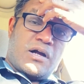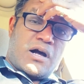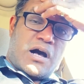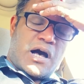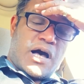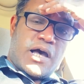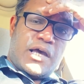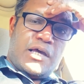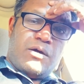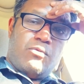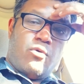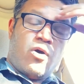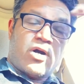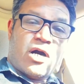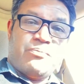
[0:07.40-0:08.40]
I
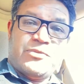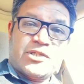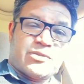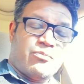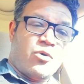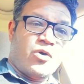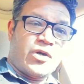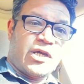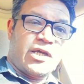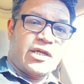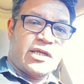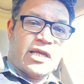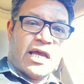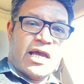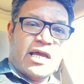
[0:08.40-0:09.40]
woke up this
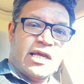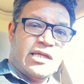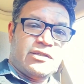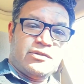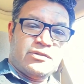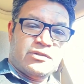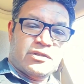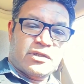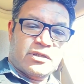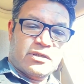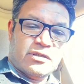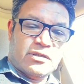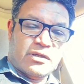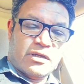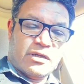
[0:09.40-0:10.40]
morning and
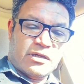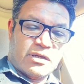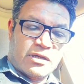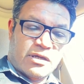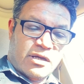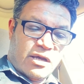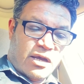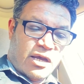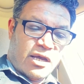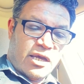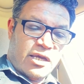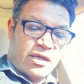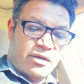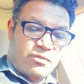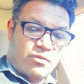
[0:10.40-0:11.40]

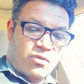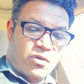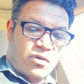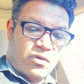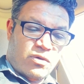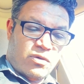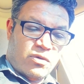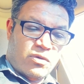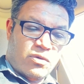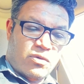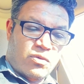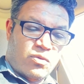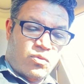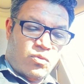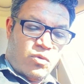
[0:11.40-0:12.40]
I
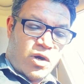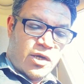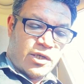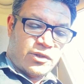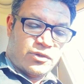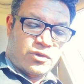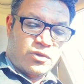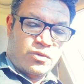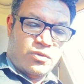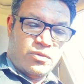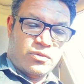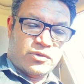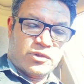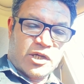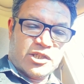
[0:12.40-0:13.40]
wanted
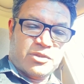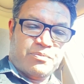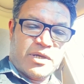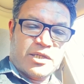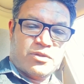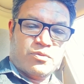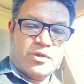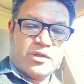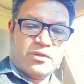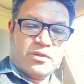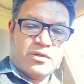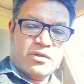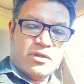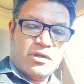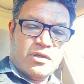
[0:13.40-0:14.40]
to touch base with
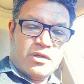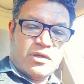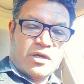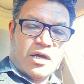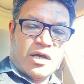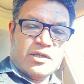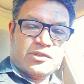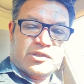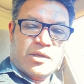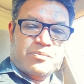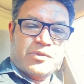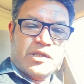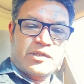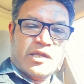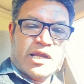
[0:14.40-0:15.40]

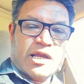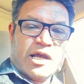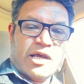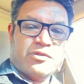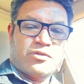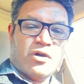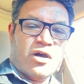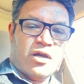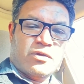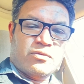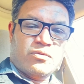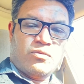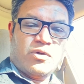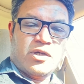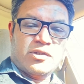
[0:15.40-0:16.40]
something that I thought
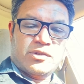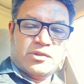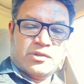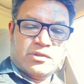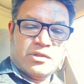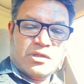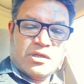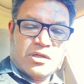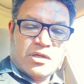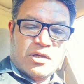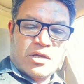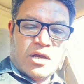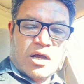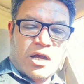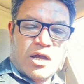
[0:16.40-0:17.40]
was
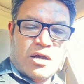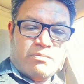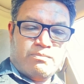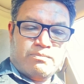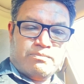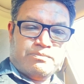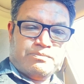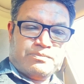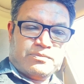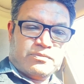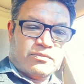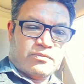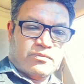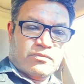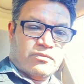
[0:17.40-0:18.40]
a
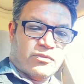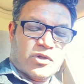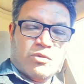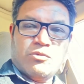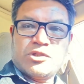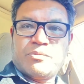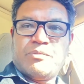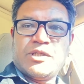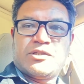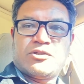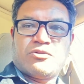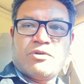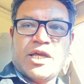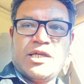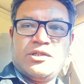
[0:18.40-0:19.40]
bit
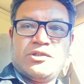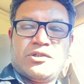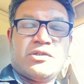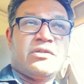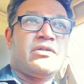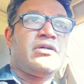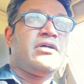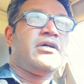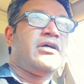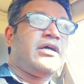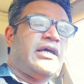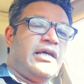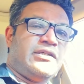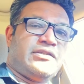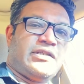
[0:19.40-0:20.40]
strange.
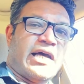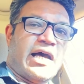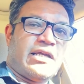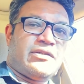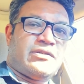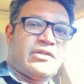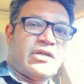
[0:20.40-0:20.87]
Is that